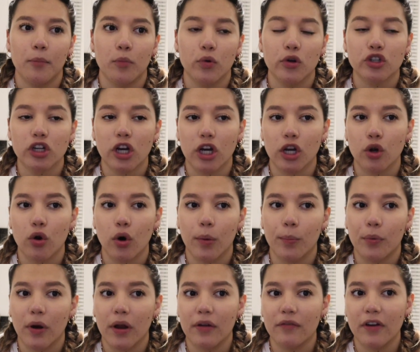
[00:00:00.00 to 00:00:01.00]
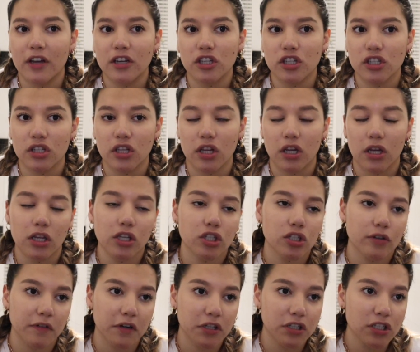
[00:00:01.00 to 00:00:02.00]
We try to incorporate veggies in each
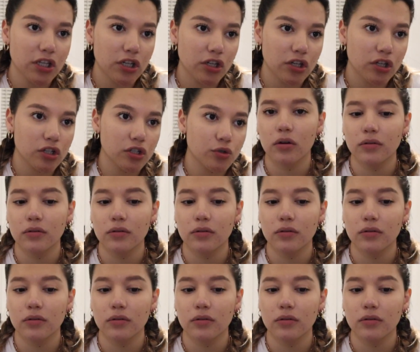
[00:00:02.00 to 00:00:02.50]
of our dinners.